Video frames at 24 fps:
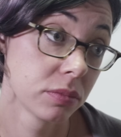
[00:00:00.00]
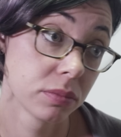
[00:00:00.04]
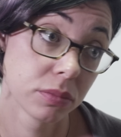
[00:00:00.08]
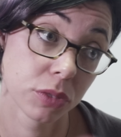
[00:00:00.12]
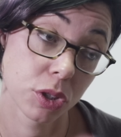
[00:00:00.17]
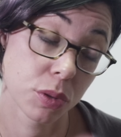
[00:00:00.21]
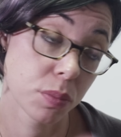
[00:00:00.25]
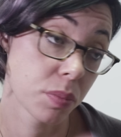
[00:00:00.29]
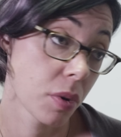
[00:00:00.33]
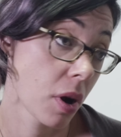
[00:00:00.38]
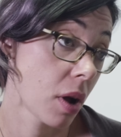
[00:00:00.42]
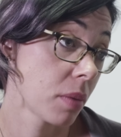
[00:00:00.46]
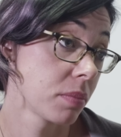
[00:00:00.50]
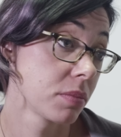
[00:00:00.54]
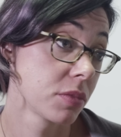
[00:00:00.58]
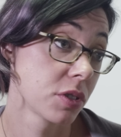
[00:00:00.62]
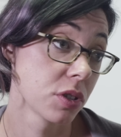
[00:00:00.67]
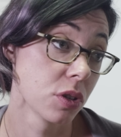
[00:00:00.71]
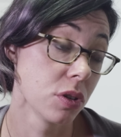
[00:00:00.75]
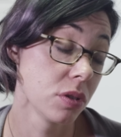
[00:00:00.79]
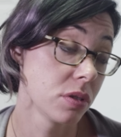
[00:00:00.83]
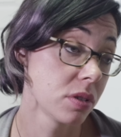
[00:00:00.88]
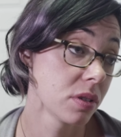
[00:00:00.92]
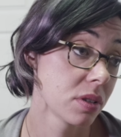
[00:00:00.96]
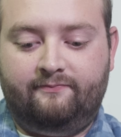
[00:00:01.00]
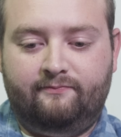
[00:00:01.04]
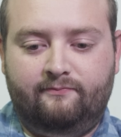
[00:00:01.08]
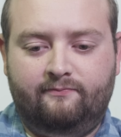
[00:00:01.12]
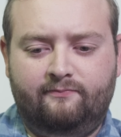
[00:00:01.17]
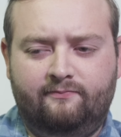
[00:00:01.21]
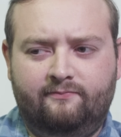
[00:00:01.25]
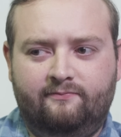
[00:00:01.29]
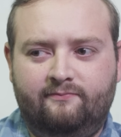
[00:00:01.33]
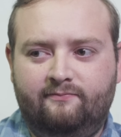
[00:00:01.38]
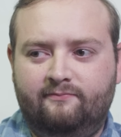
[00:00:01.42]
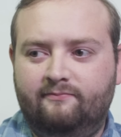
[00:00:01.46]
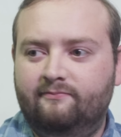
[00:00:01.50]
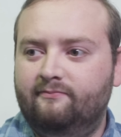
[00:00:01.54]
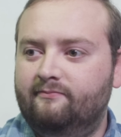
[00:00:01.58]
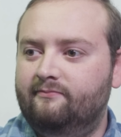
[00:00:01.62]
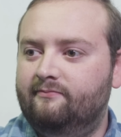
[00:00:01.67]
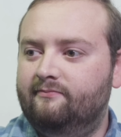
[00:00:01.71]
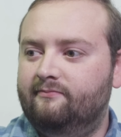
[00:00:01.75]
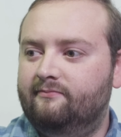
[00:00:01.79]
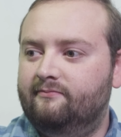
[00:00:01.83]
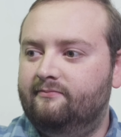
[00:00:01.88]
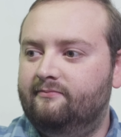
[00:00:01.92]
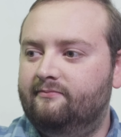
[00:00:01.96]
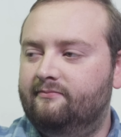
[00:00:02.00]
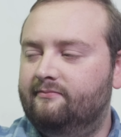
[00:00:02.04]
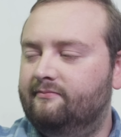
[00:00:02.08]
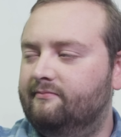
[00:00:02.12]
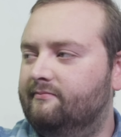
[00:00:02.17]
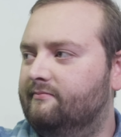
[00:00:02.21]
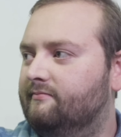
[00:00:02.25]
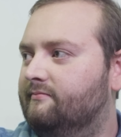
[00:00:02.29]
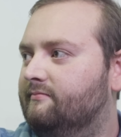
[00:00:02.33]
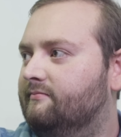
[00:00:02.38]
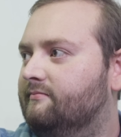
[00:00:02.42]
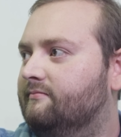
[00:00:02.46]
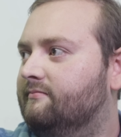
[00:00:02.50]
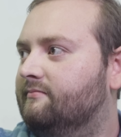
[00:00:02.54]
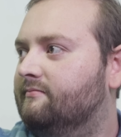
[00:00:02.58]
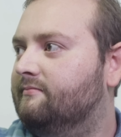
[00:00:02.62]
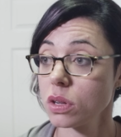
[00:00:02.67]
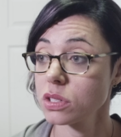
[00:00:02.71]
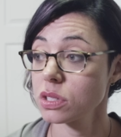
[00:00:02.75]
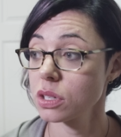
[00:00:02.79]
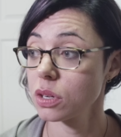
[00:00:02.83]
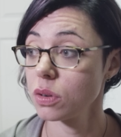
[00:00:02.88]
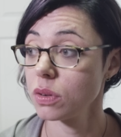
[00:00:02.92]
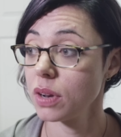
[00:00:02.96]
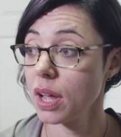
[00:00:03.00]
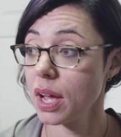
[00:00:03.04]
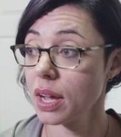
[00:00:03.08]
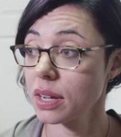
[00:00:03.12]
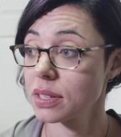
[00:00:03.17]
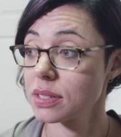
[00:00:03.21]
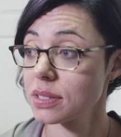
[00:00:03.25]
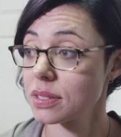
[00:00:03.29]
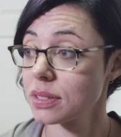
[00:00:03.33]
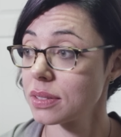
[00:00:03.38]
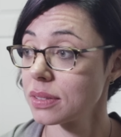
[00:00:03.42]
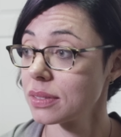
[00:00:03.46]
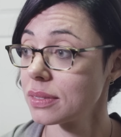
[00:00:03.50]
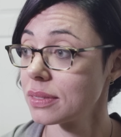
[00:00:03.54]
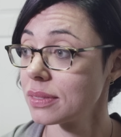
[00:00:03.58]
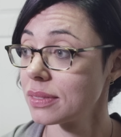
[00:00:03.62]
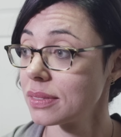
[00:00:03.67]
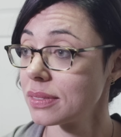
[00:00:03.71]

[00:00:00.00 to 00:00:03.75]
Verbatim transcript: Your problem's losing things. Who wants to go next?